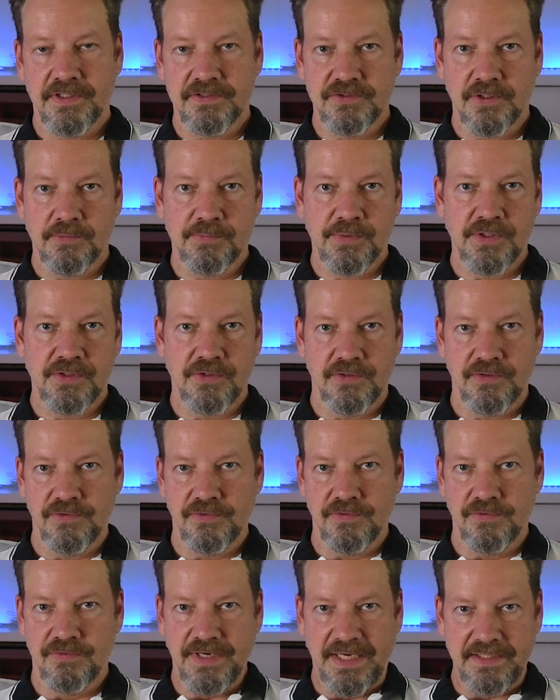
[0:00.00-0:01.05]
example,
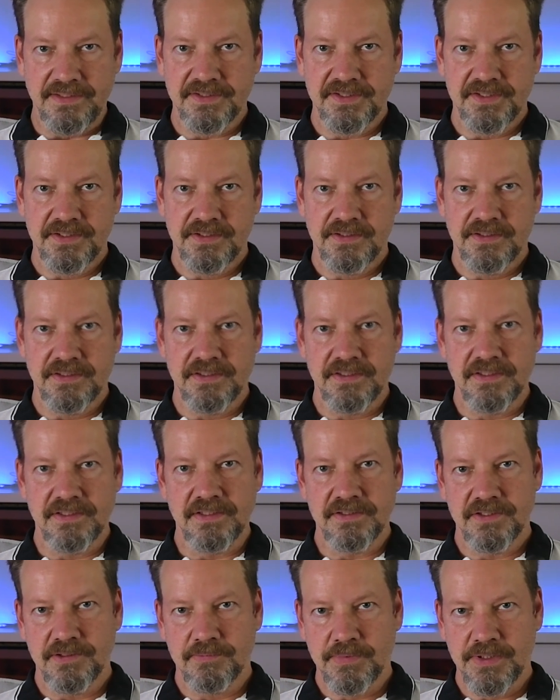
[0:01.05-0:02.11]
rent,
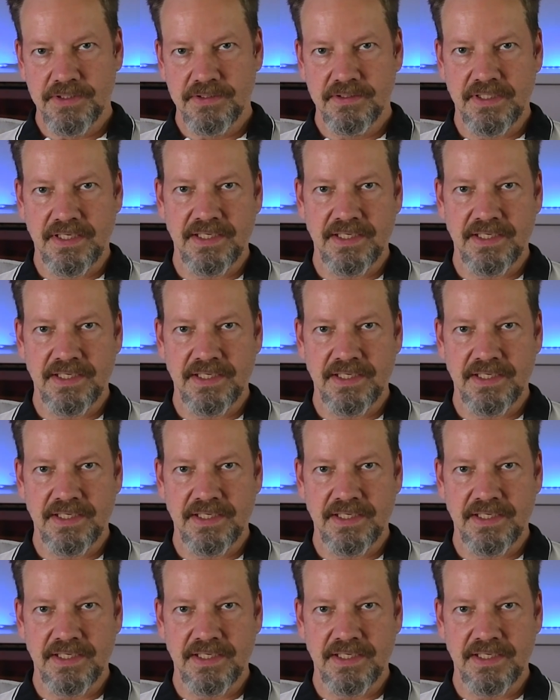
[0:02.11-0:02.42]
tangible